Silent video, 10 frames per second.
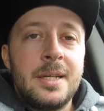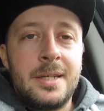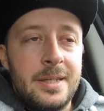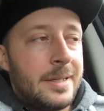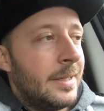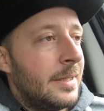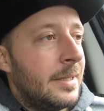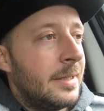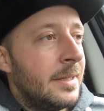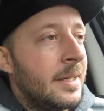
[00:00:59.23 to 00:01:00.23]

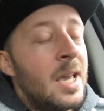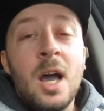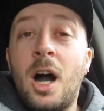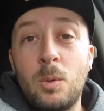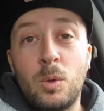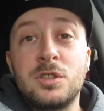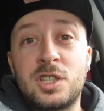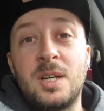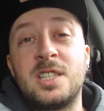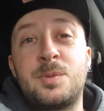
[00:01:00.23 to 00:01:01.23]
I was
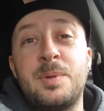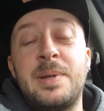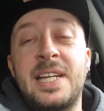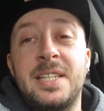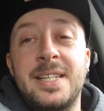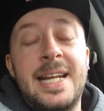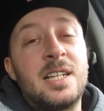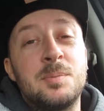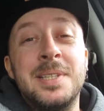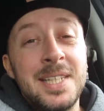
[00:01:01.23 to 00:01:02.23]
going to be making the
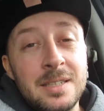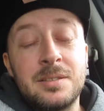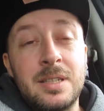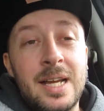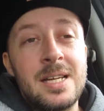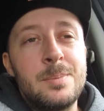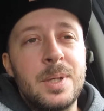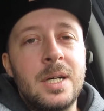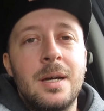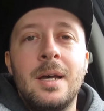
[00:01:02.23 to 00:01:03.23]
announcement yesterday,
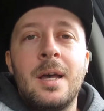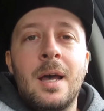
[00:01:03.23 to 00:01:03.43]
but